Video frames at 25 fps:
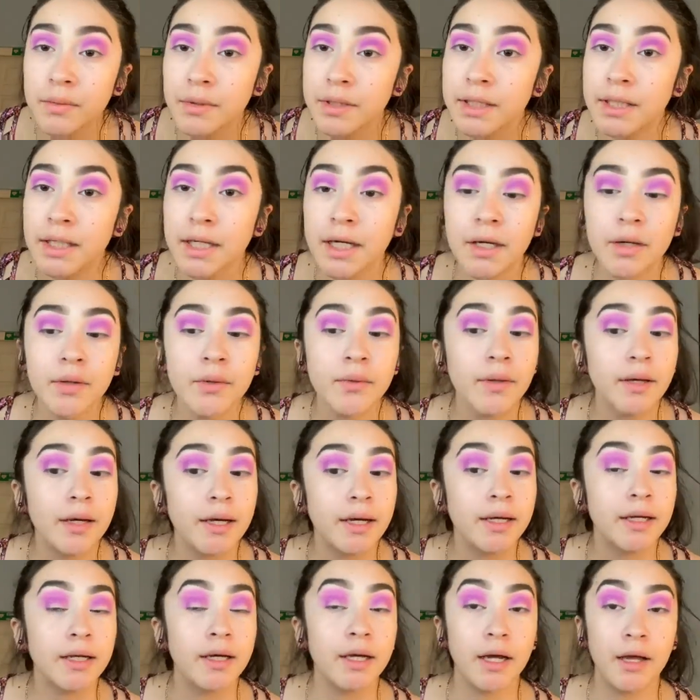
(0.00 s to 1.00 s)
now that
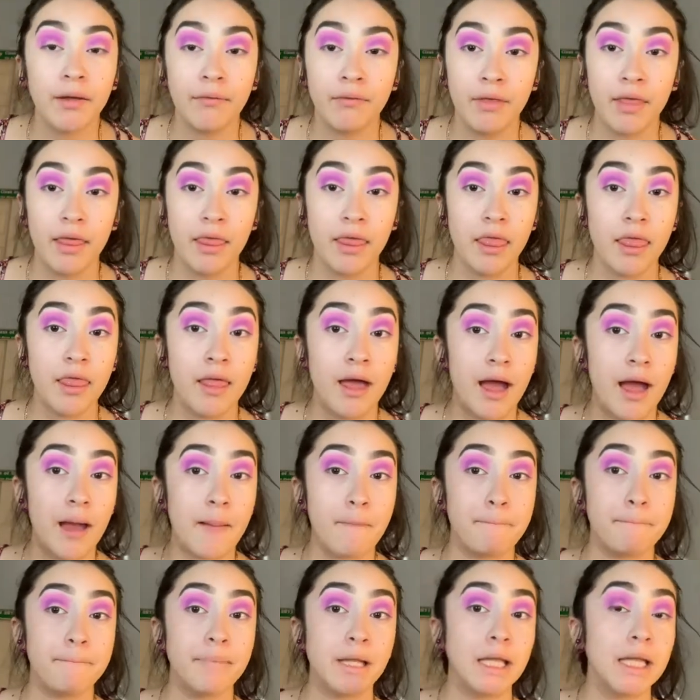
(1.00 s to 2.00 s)
I have that
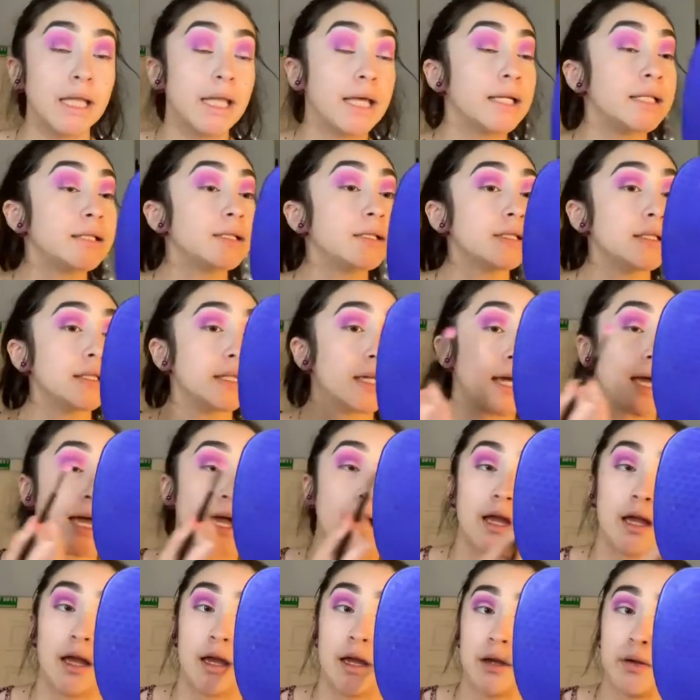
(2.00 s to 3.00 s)
blended
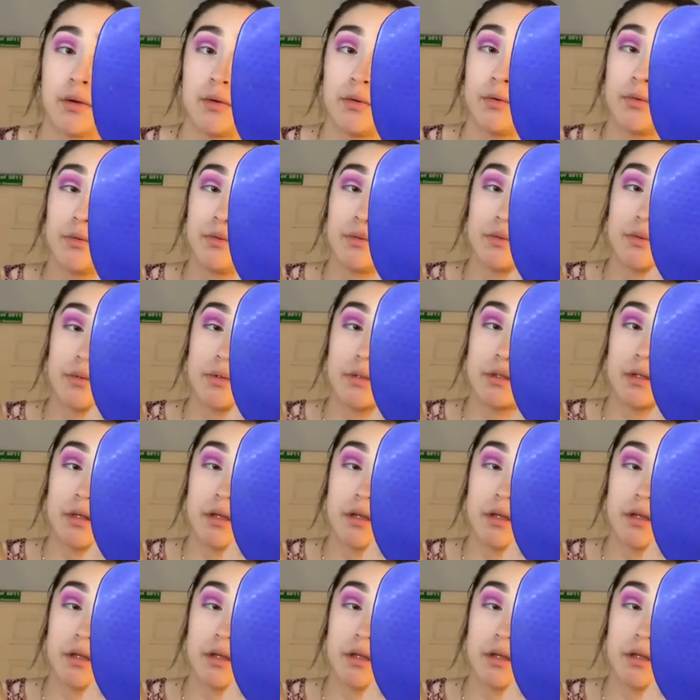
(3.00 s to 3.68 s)
out,